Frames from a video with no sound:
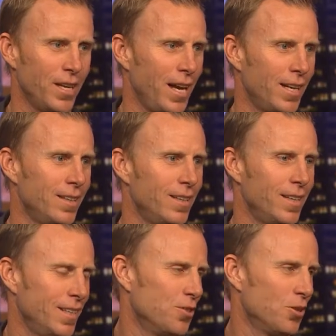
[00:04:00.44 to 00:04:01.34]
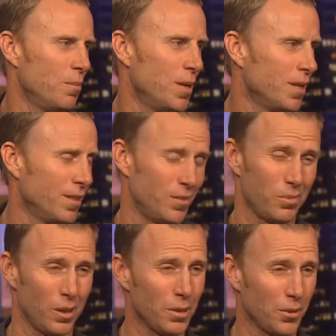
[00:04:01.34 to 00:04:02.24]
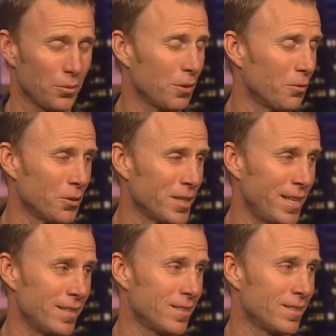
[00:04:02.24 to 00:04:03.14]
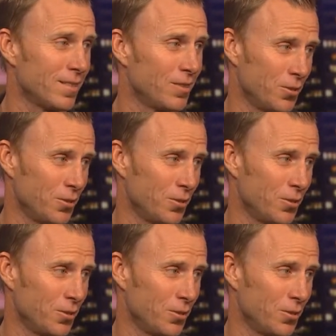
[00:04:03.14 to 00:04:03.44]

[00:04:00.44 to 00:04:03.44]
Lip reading: at and enjoy being there probably 3 or 4 days